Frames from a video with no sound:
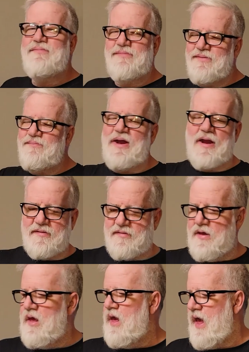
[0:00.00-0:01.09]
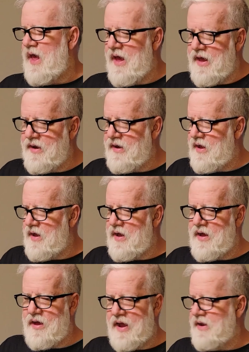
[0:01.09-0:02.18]
it'd be nice. And
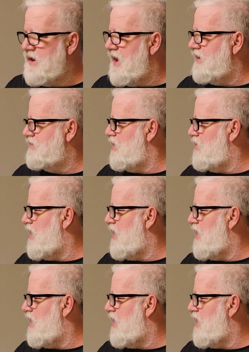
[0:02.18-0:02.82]
yeah, so